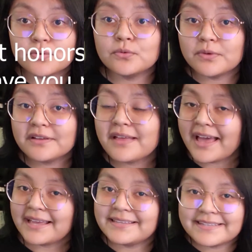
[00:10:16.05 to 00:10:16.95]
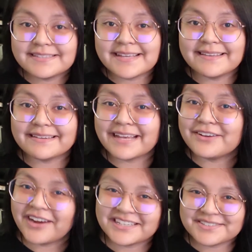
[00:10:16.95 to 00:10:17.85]
Well, I did say that I
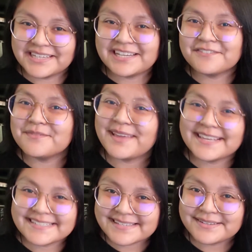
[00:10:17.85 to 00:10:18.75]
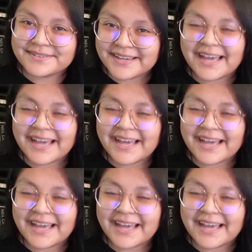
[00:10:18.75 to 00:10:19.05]
graduated from ASU.